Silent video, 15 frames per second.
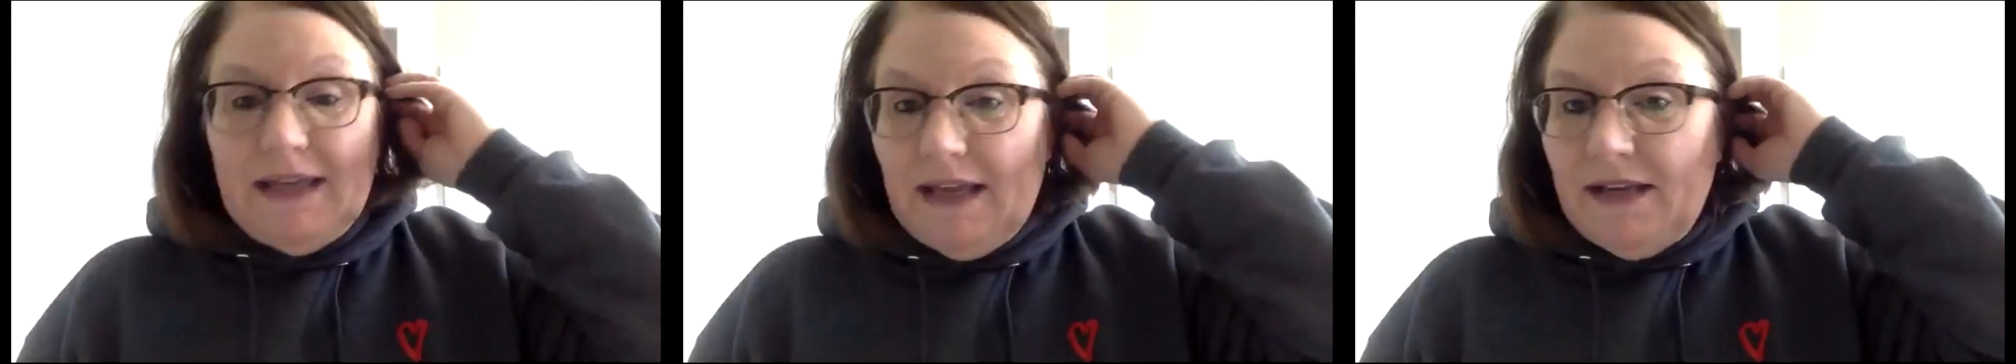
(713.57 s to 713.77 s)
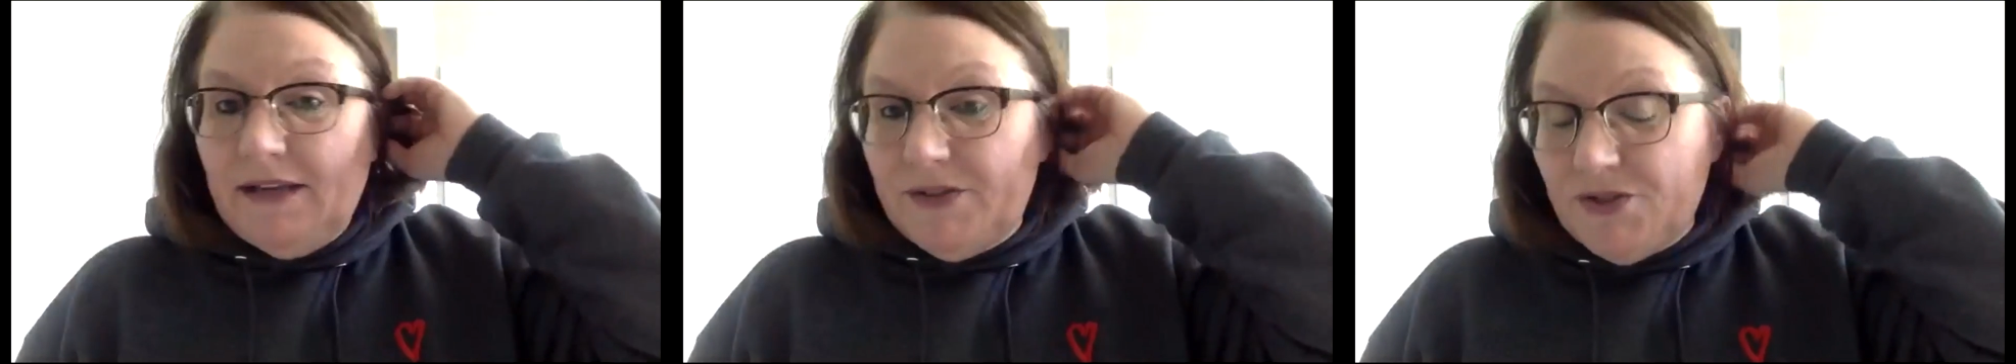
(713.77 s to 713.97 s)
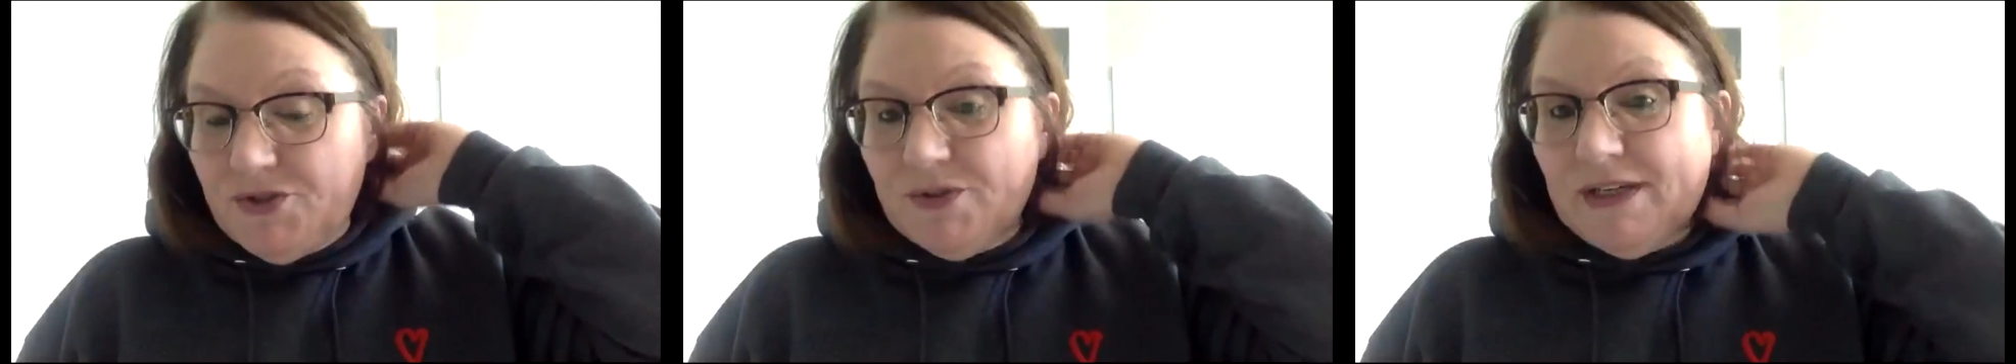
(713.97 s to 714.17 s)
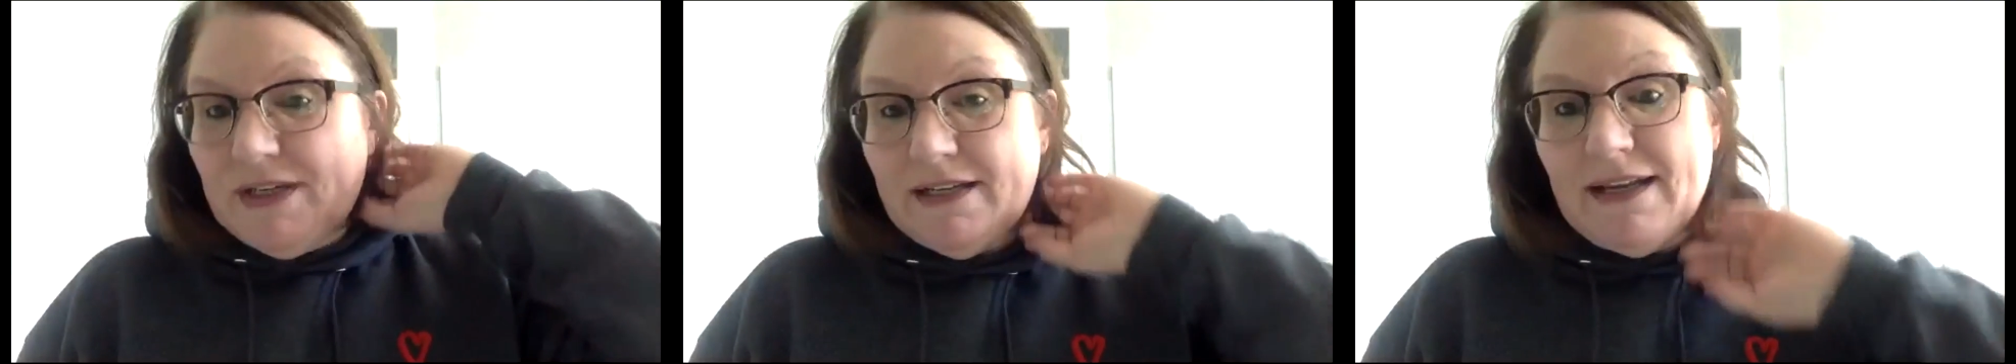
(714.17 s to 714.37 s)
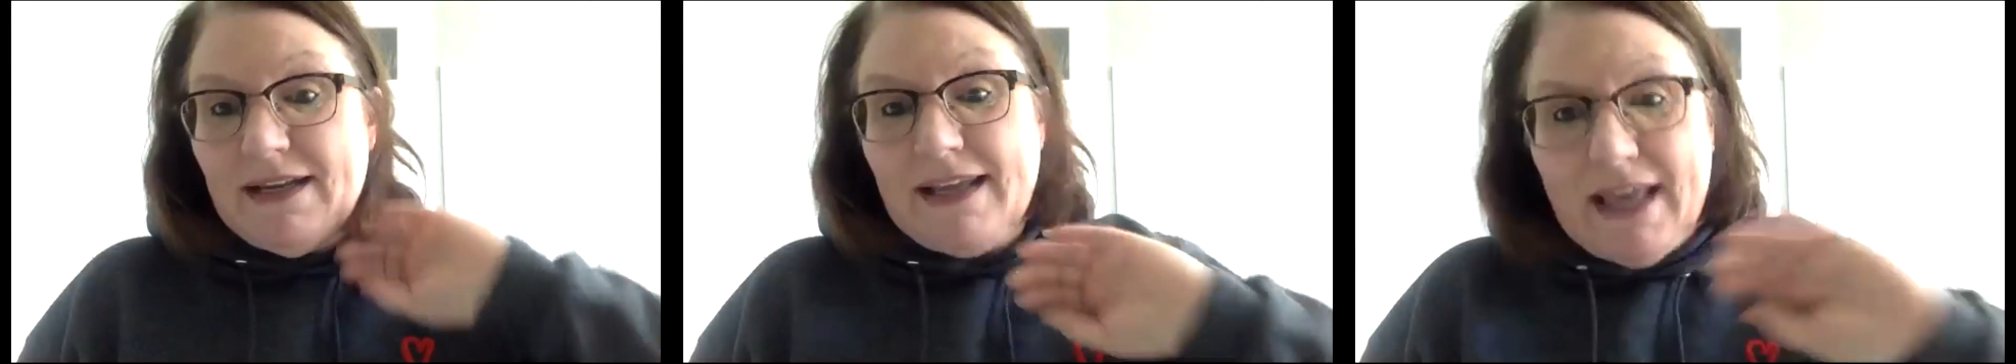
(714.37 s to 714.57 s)
king
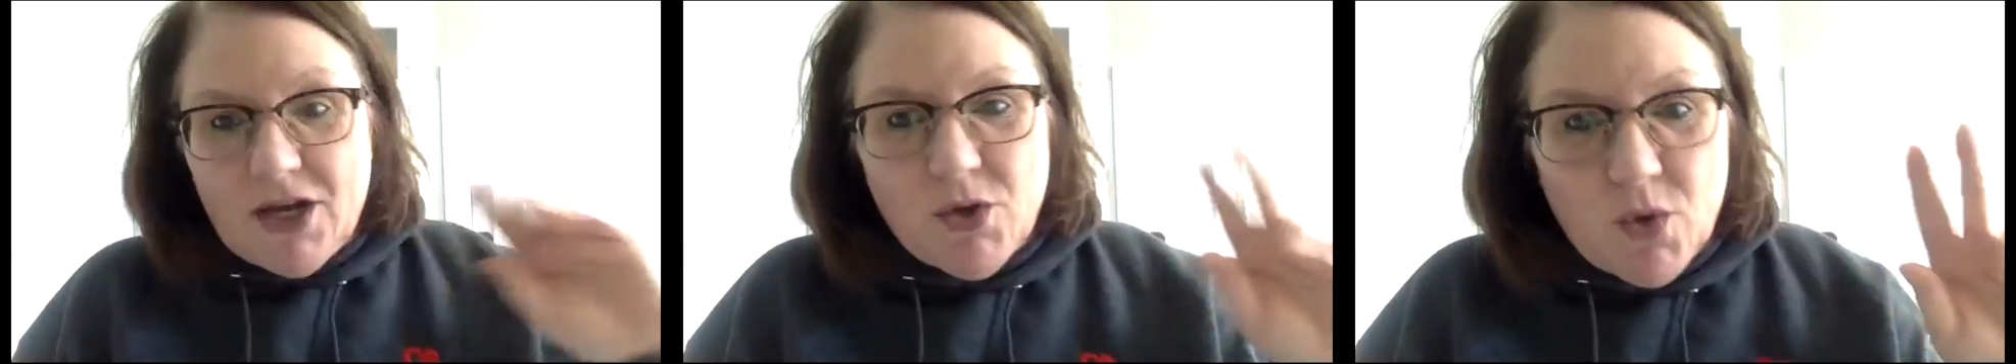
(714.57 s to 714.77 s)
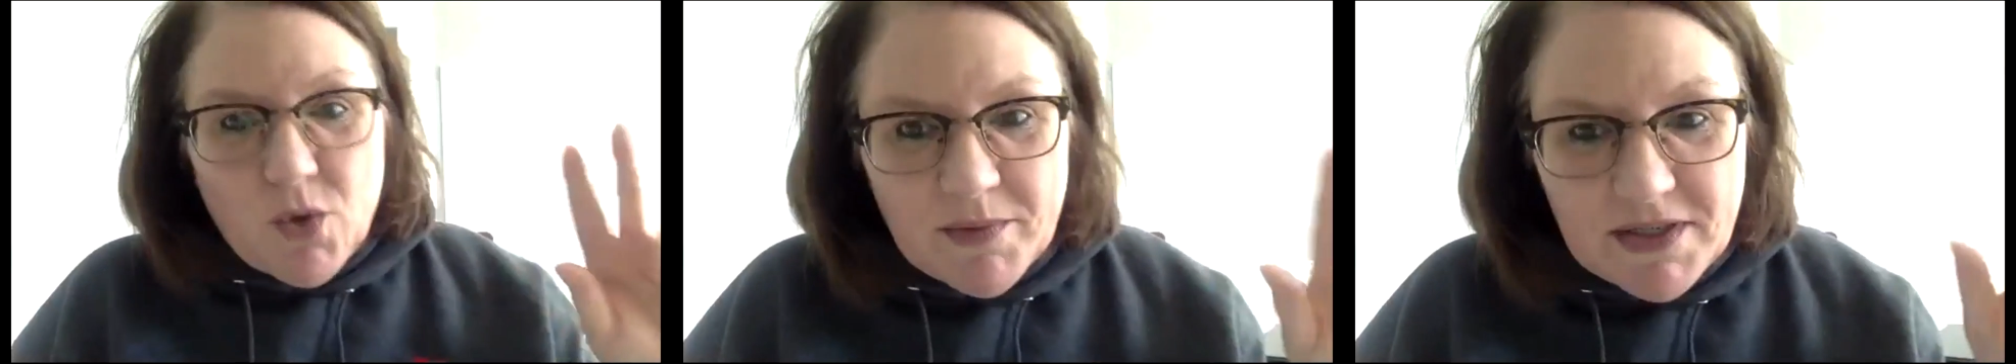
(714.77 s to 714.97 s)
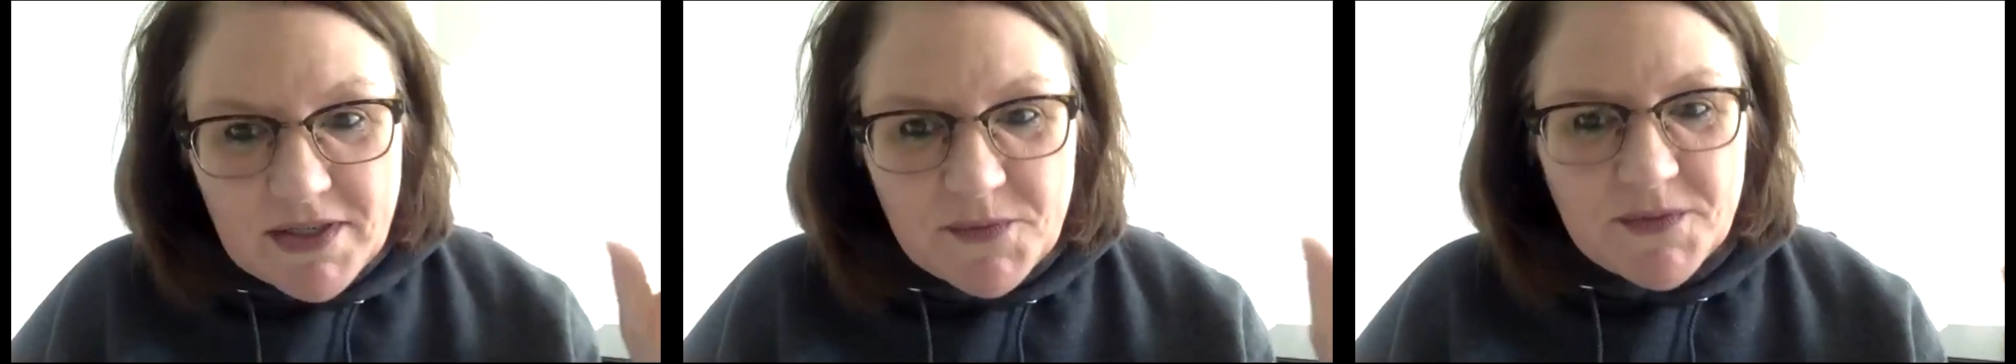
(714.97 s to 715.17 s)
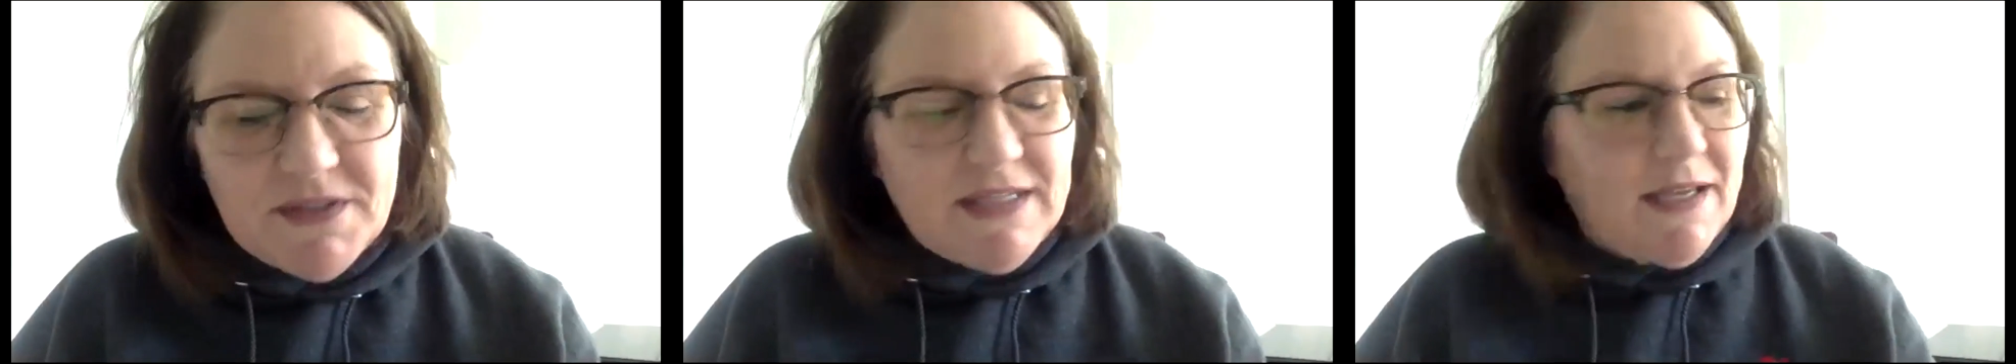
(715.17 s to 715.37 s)
street and again normally you're supposed